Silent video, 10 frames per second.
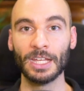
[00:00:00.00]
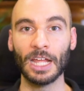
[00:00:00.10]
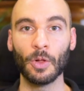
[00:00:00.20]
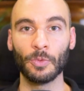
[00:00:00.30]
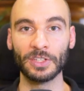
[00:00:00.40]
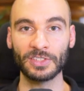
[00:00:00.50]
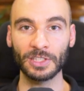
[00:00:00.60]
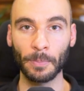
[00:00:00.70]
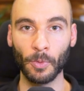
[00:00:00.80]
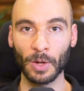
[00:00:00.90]
Now, this is
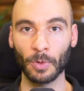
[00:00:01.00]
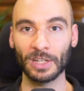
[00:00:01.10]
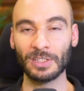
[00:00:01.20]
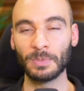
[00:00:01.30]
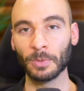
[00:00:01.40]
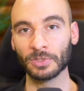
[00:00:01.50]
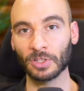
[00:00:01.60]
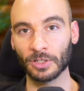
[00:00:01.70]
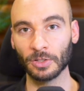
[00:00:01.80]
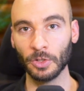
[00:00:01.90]
the point where I see people
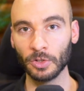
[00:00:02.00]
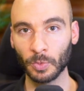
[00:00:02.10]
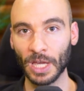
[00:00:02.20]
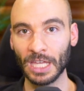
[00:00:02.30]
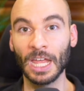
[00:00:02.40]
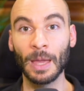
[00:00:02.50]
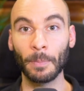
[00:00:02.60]
start to lose weight,